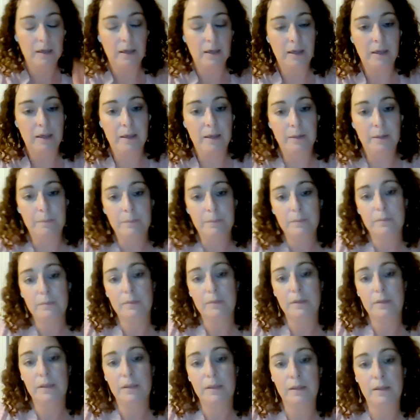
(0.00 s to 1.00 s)
Um,
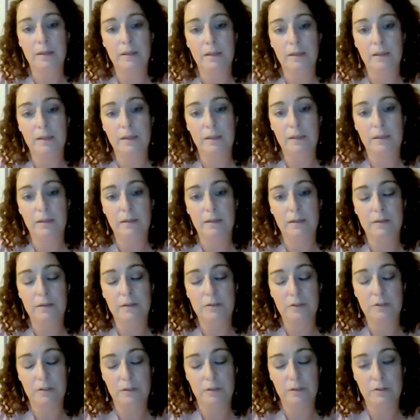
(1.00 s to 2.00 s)
in
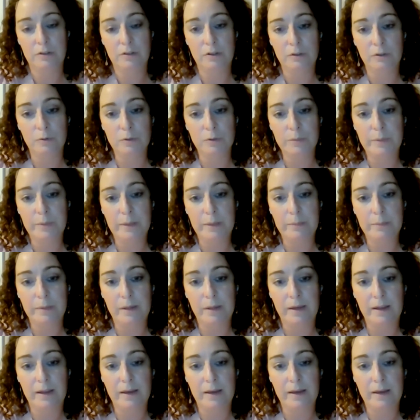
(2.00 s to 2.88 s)
to, to those people.